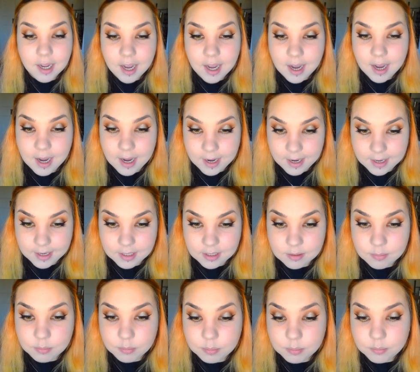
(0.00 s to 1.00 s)

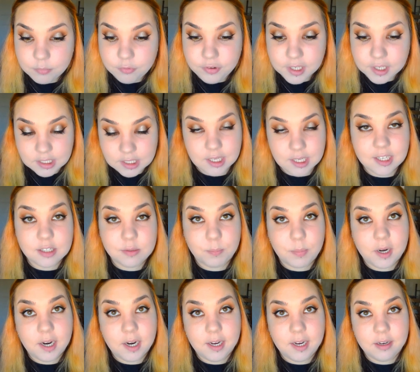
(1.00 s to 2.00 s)
And fixing
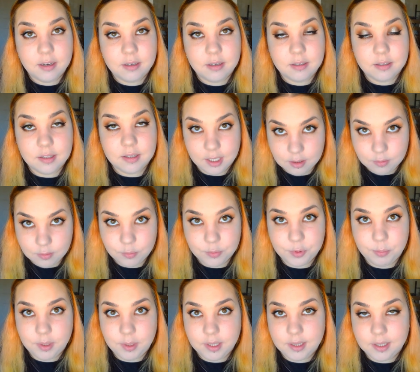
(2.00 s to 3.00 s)
spray, that
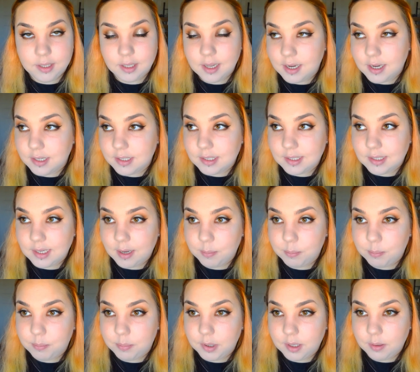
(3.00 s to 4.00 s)
would be the last
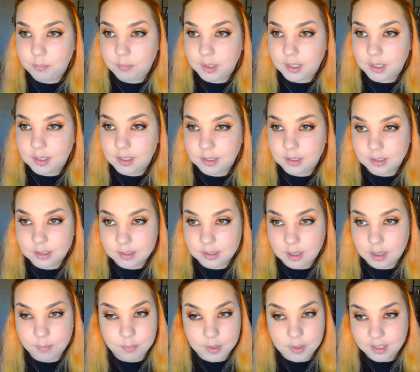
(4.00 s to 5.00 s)
step, but because
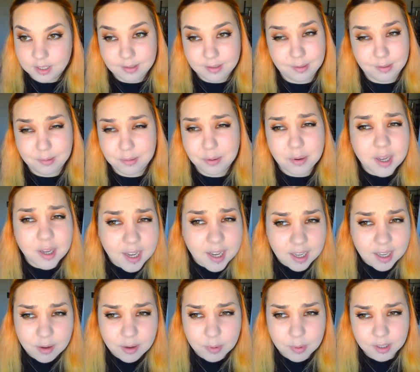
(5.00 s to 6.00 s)
I'm not going
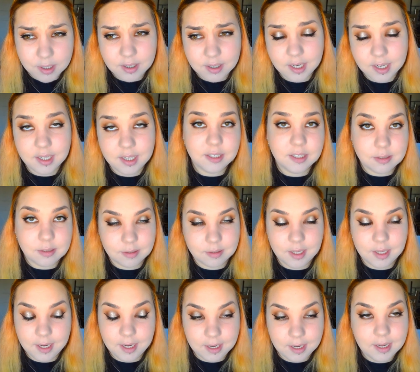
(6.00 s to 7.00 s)
anywhere, at least
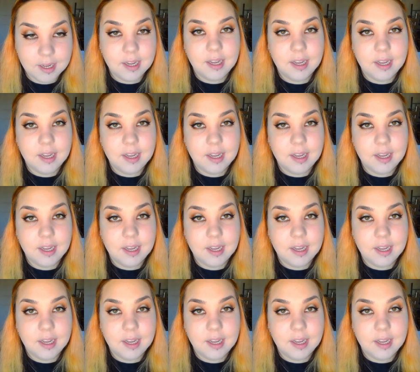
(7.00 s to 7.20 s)
today,